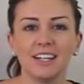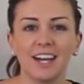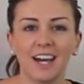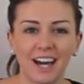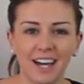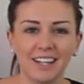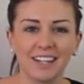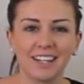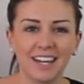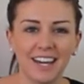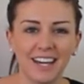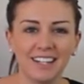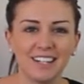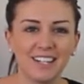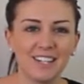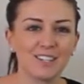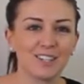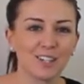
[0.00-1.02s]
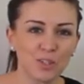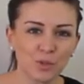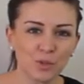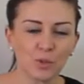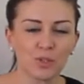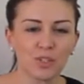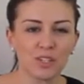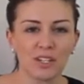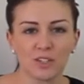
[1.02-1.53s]
And again, it's
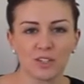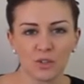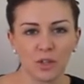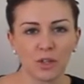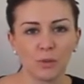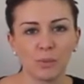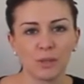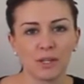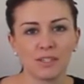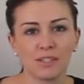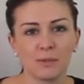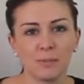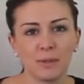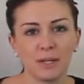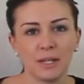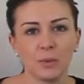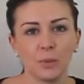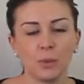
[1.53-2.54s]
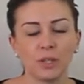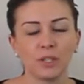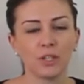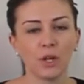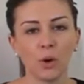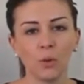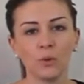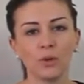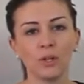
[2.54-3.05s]
exhausted, it's not the place to be. We
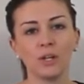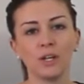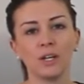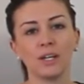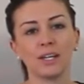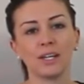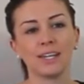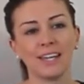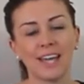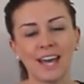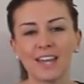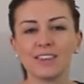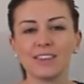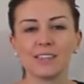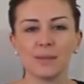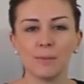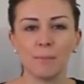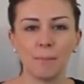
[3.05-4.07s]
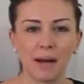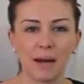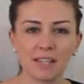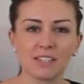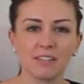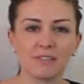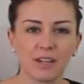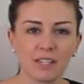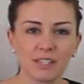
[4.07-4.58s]
don't get the
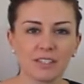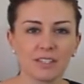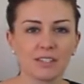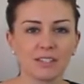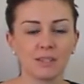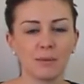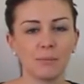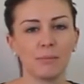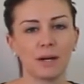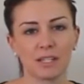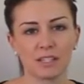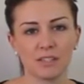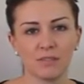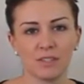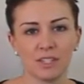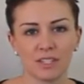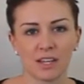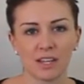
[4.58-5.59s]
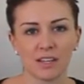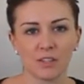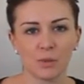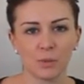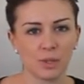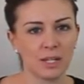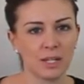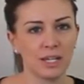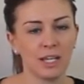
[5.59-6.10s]
massive answers and the massive insights
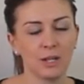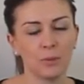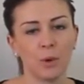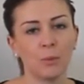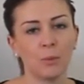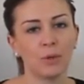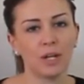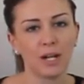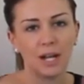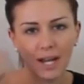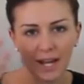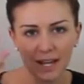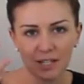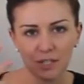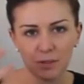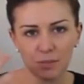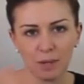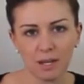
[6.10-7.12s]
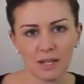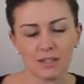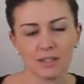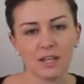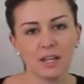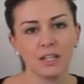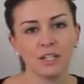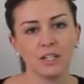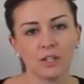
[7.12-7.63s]
that we need when we're in our head
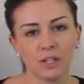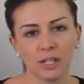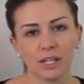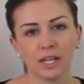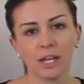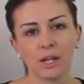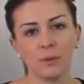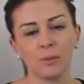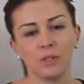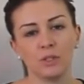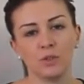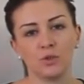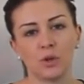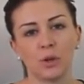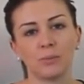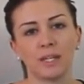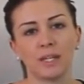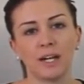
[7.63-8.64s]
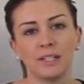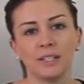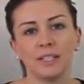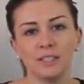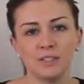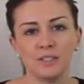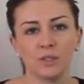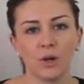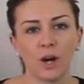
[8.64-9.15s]
space. You're going to get it when you drop down
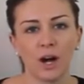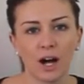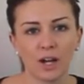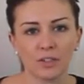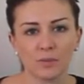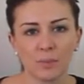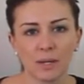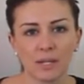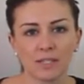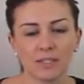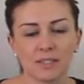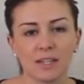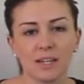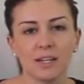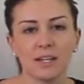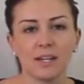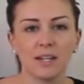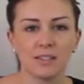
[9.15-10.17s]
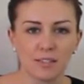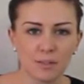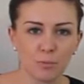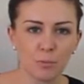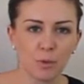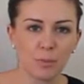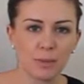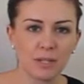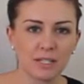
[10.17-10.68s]
into your heart space. And
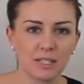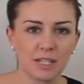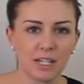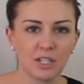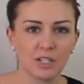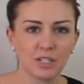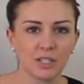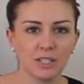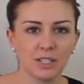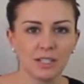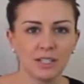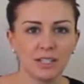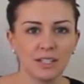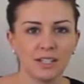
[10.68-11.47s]
simple meditation,